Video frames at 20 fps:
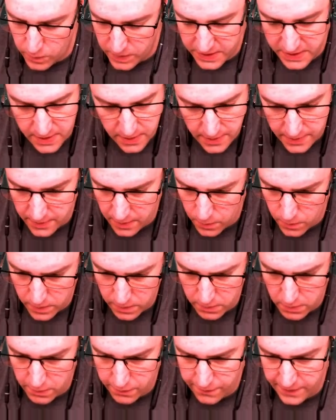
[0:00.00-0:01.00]
We certainly don't
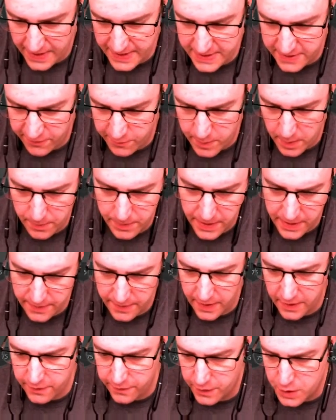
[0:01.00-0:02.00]
want a reflective
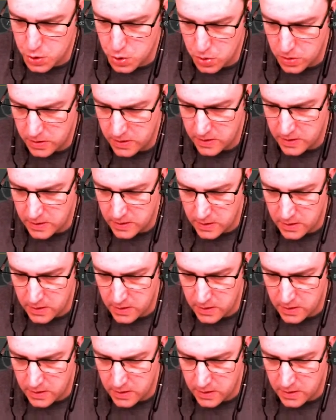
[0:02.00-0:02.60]
pumpkin, that's for sure.